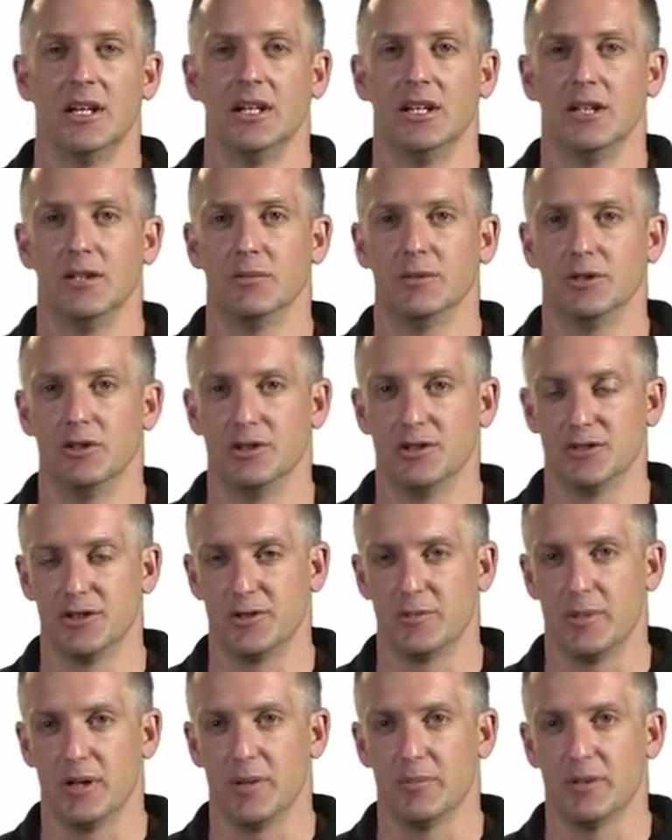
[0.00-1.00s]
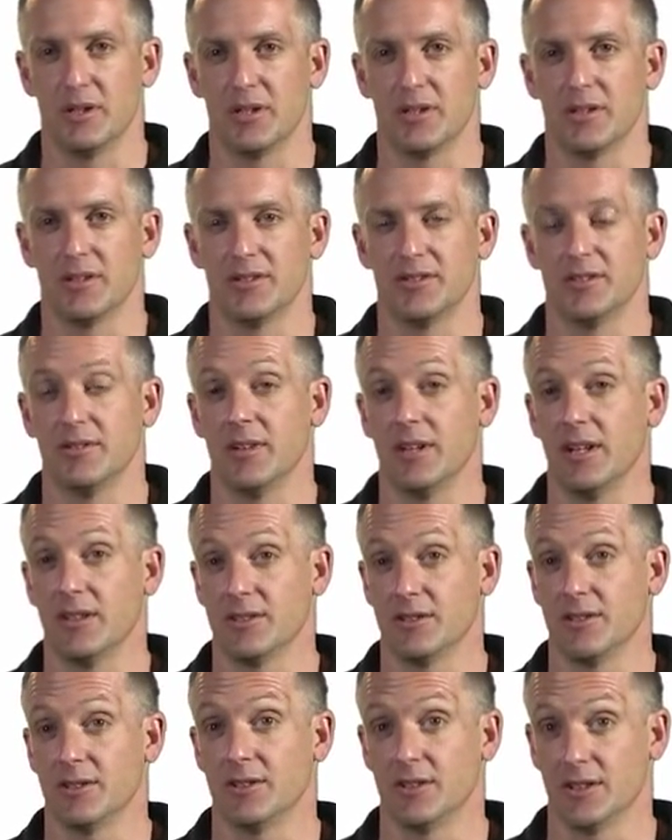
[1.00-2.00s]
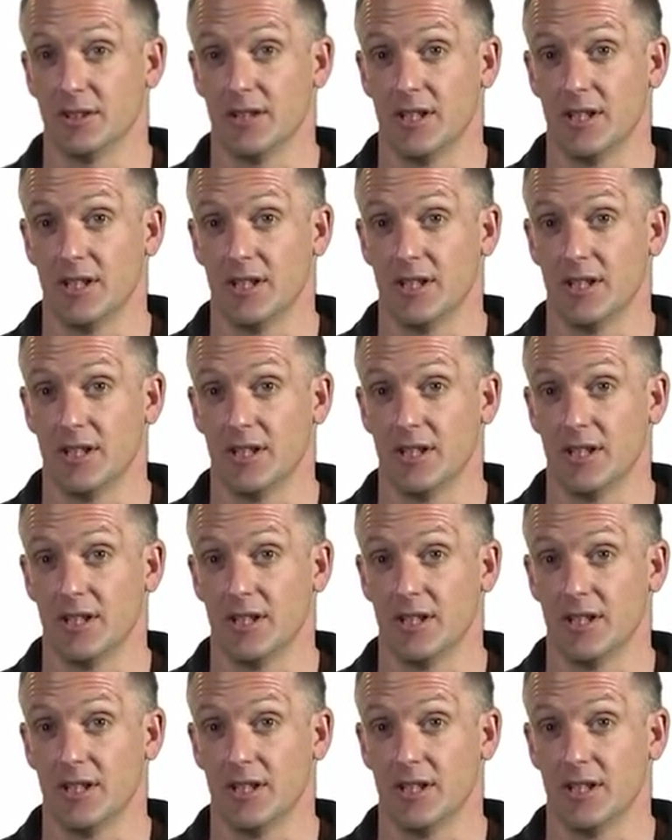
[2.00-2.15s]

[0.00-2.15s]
It reduces pumping costs if households can